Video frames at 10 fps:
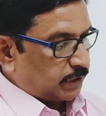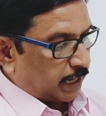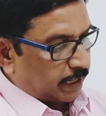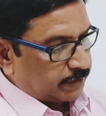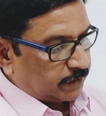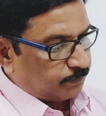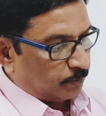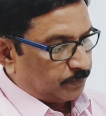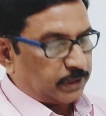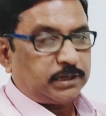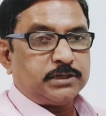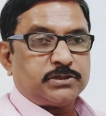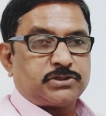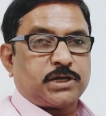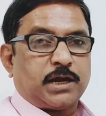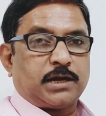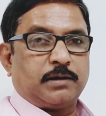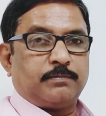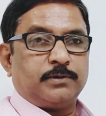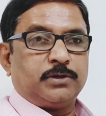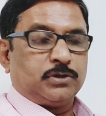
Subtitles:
are arising from the sternum.